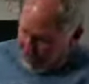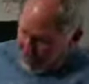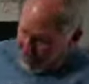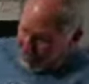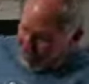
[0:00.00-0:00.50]

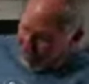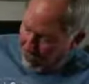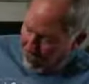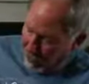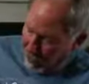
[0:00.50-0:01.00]
that there's an
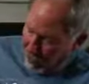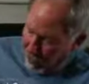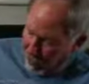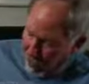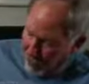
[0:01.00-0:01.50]
orange
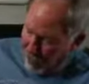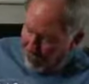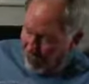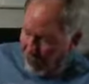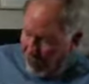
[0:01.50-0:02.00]
light
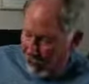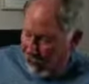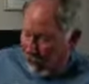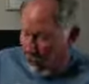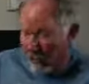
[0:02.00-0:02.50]
here.
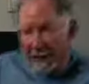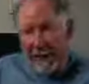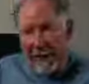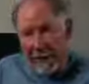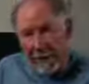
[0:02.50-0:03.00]
What
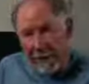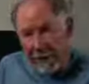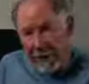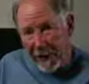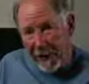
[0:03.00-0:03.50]
that tells
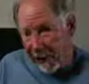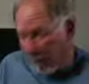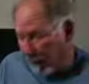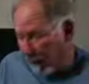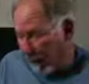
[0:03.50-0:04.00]
me
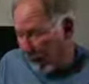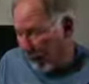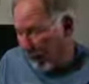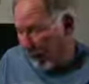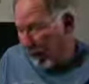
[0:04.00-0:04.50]
on
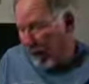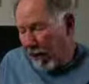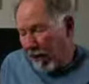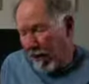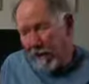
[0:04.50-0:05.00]
mine
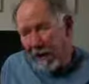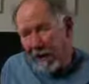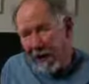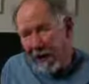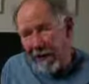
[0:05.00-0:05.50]
is that the
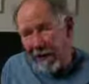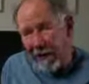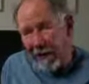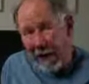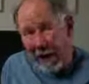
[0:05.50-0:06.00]
battery
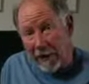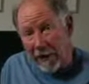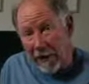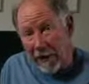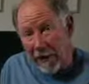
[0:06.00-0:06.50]
is now
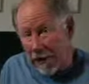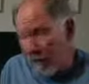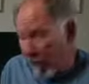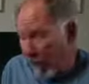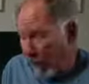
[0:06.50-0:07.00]

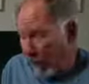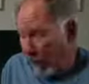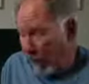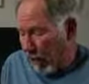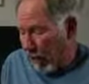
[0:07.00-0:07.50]
charging,
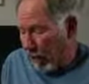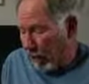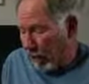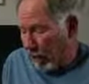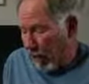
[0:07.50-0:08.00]

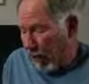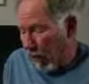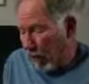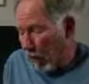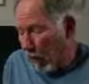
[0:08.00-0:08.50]

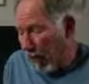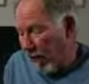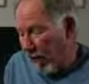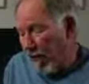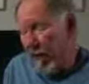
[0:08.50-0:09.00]
and
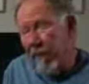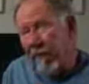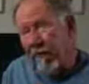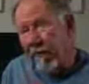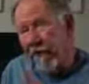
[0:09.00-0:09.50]
when
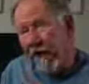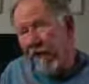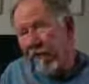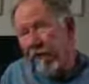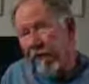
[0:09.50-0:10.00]
the
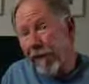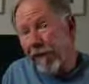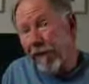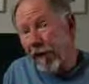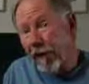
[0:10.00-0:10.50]
battery is
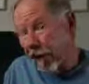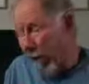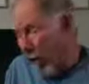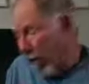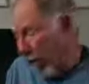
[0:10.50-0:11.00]
fully
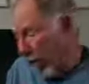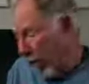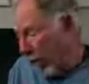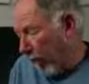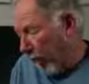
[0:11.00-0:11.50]
charged,
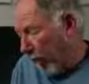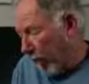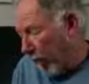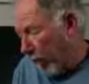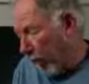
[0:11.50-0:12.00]
this
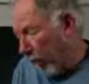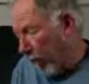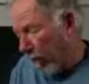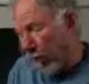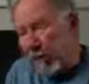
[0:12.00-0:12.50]
has a
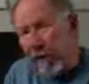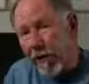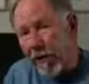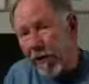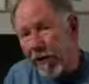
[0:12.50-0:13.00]
built-in
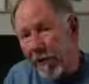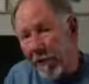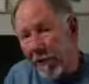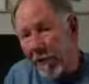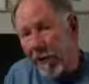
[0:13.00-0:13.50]
turn-off
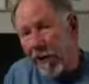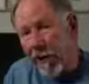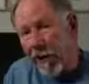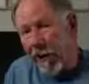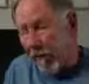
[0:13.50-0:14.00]
system.
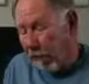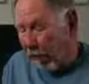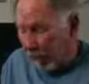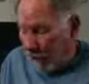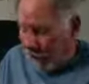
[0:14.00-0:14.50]
It will
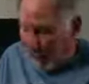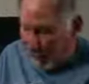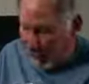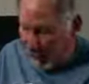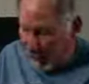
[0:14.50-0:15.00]
turn off,
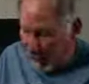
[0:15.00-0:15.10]
and this